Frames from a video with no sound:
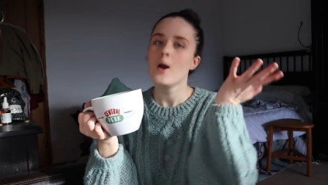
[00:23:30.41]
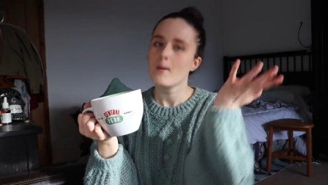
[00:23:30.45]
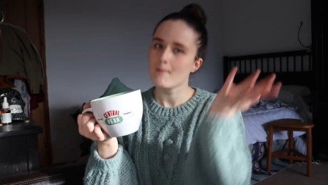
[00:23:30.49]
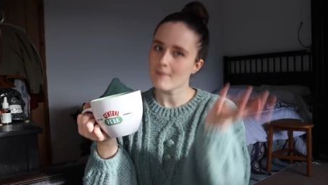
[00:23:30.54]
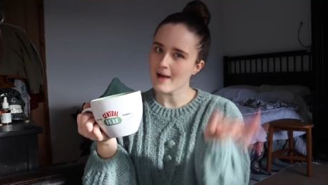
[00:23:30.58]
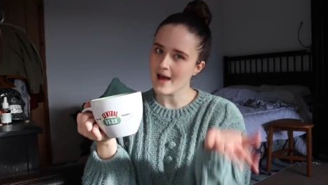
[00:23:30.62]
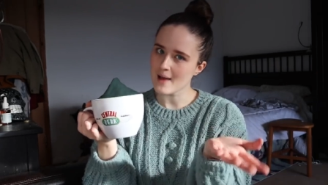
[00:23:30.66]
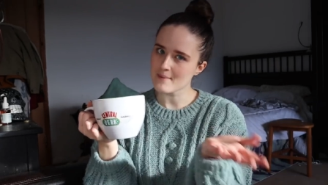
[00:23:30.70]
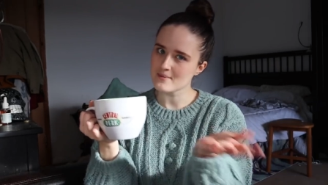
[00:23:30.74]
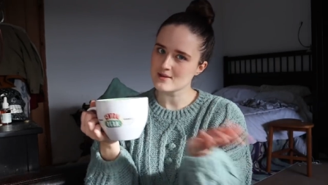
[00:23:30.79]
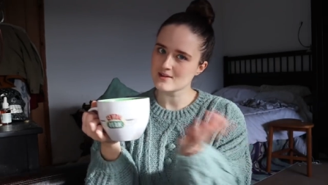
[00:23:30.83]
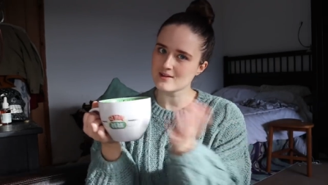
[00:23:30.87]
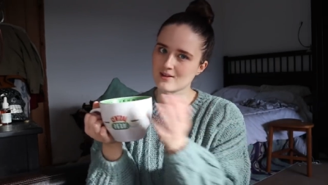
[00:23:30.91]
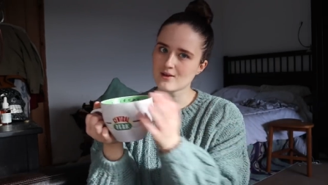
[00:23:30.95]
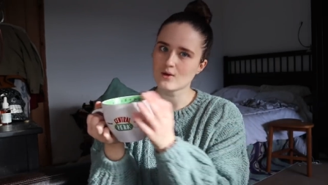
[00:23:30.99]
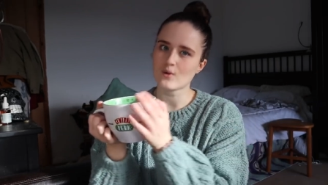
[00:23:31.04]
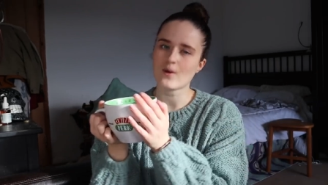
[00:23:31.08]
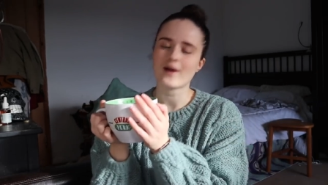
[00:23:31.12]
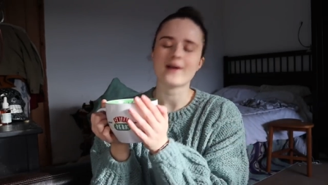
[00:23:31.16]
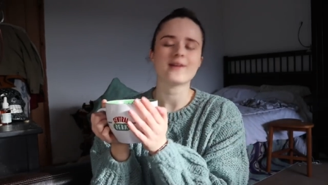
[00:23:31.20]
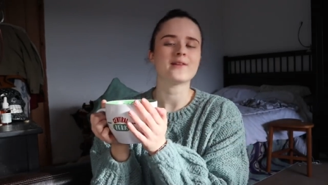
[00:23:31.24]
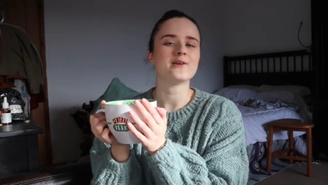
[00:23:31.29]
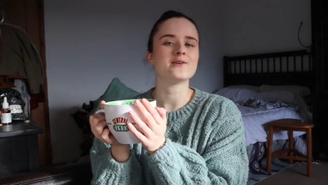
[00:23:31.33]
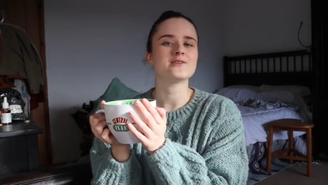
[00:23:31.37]
But I am still
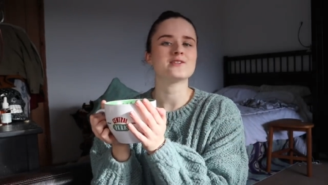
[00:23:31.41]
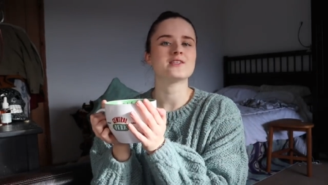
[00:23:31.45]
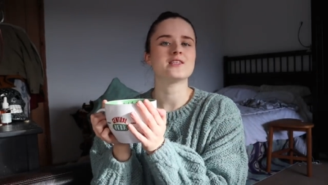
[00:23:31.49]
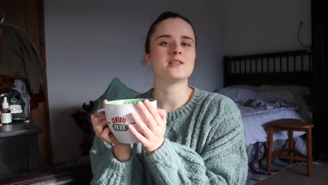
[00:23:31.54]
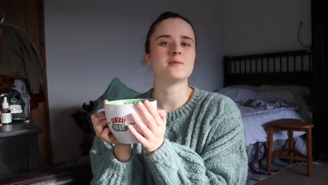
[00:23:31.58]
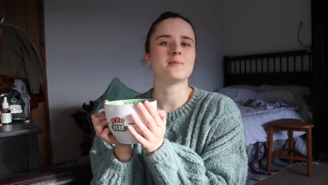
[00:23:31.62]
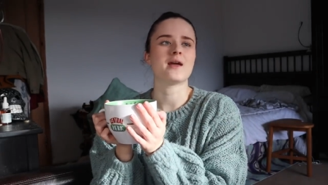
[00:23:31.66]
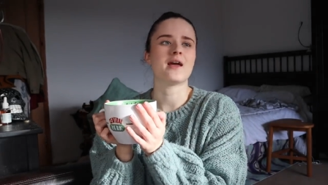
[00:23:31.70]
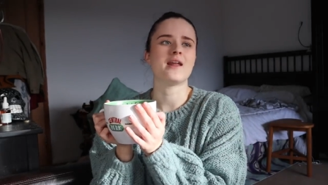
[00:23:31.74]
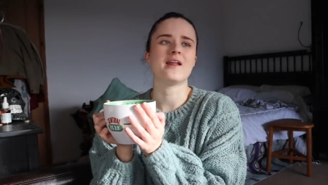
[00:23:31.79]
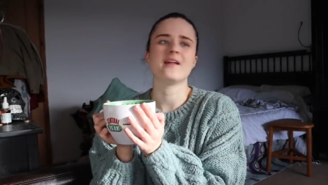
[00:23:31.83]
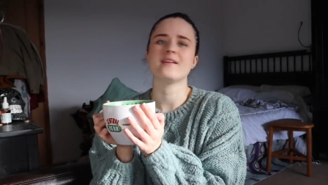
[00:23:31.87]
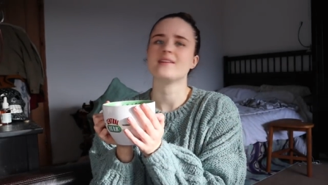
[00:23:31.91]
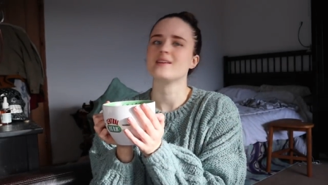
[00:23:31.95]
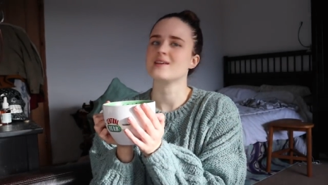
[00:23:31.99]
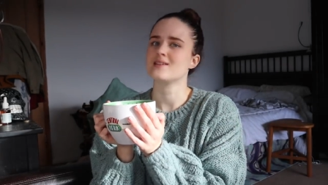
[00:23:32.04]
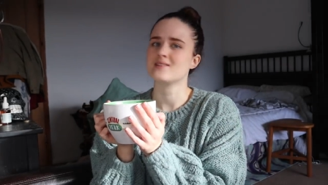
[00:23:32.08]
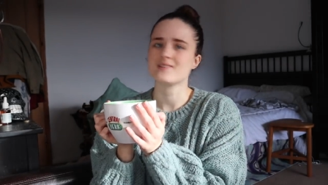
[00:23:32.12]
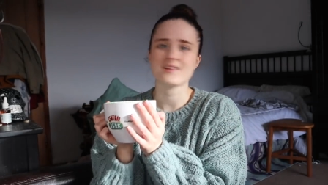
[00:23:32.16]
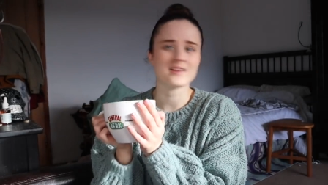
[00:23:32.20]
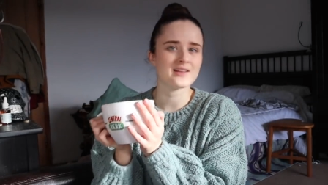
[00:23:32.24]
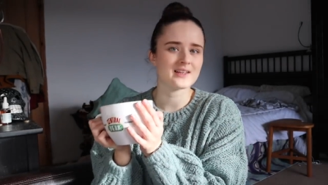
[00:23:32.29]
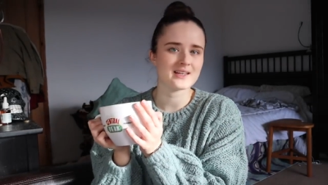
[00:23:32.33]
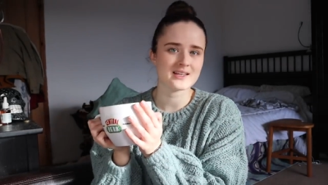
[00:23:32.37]
quite close to the beginning. There's
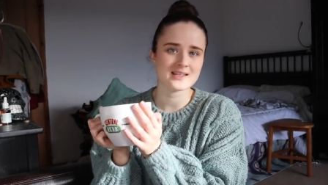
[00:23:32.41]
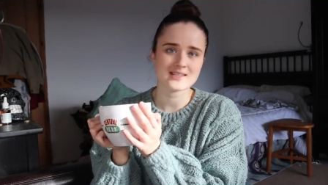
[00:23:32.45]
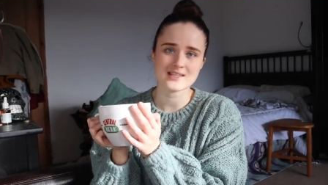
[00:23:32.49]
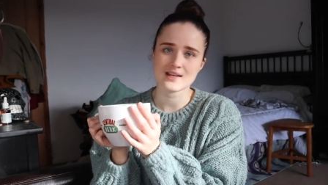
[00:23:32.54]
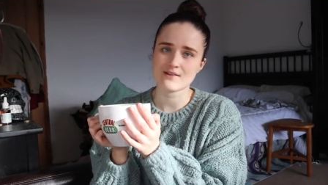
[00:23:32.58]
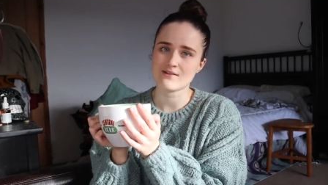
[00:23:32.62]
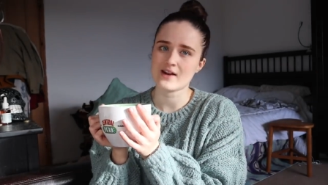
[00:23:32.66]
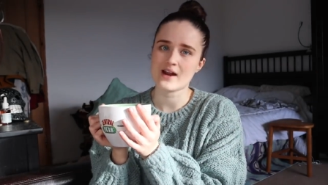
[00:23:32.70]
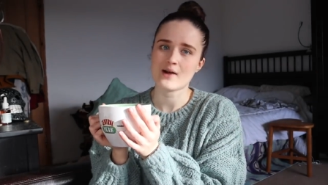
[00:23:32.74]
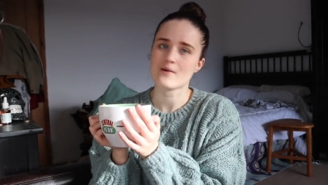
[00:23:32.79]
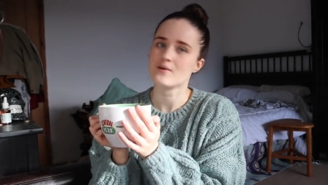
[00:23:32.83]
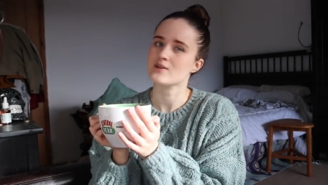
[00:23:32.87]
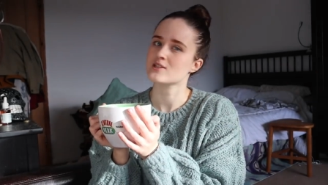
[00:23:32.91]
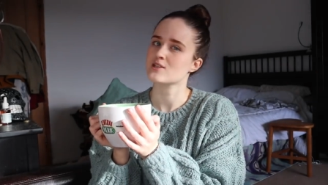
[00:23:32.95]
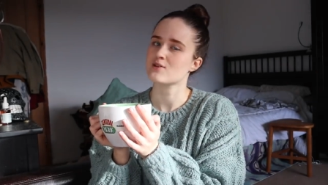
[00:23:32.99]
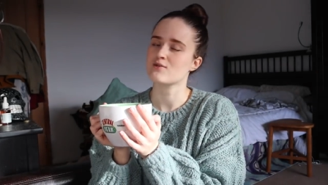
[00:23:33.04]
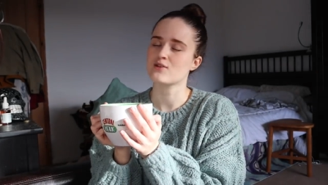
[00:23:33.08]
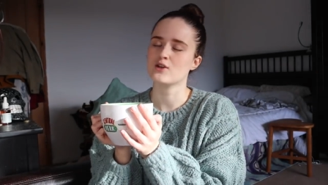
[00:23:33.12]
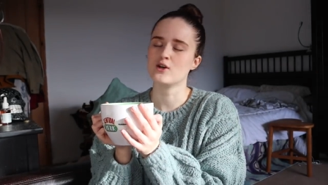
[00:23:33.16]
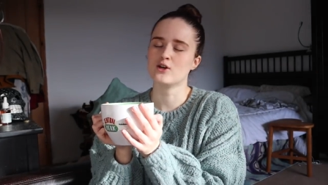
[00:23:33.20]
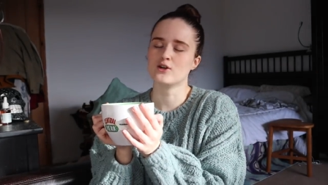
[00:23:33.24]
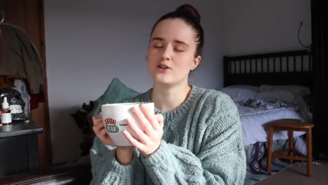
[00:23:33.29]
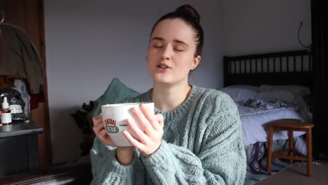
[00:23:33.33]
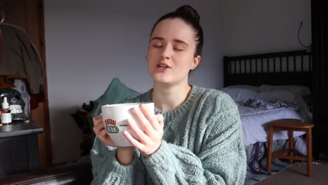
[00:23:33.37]
still like 7 hours of
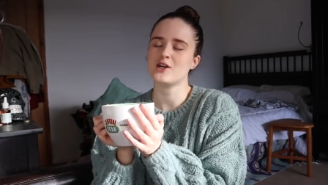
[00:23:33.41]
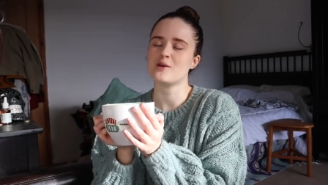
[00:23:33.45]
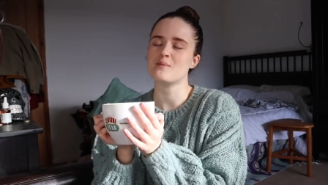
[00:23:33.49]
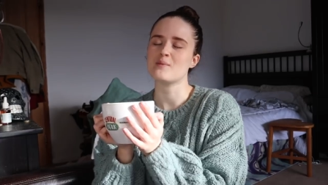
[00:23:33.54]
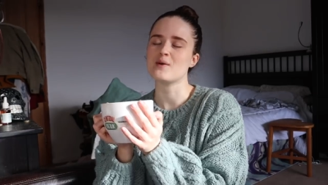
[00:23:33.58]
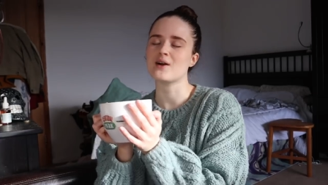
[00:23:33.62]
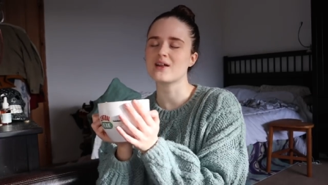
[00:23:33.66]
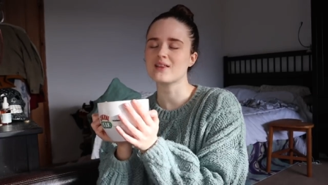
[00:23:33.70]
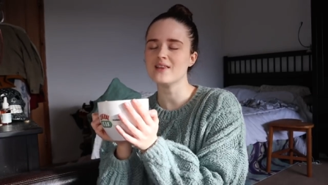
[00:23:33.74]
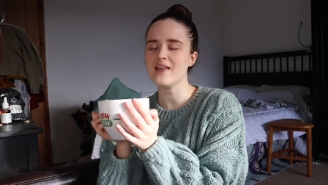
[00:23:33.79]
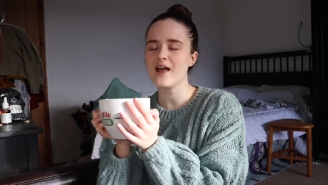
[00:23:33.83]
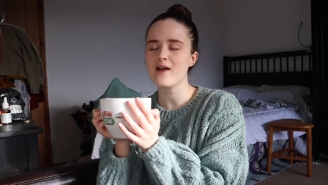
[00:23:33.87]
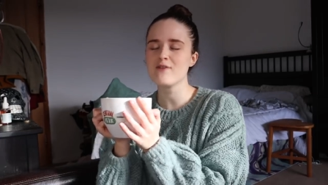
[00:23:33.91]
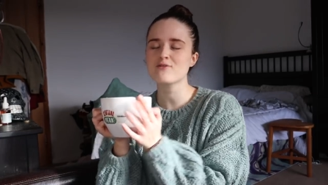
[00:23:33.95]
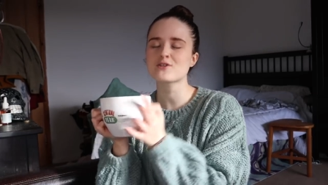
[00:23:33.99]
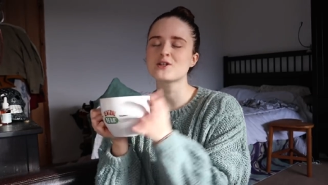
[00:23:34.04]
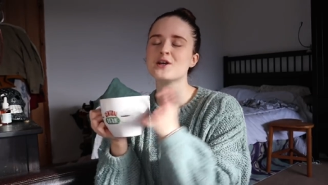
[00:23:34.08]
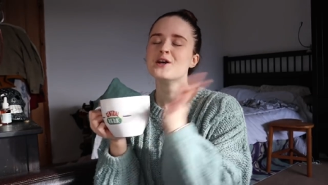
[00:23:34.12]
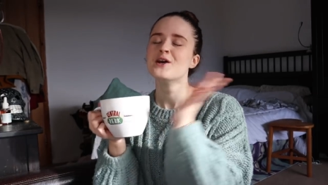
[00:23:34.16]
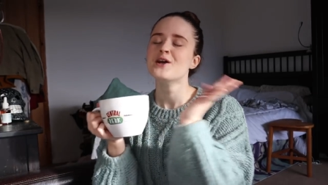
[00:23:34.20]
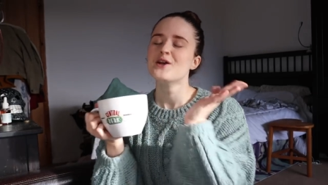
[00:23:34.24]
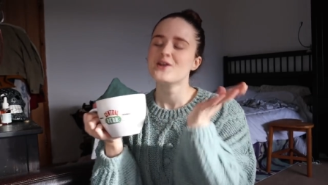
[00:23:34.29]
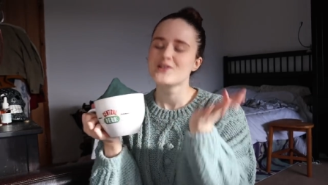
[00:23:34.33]
the audiobook left,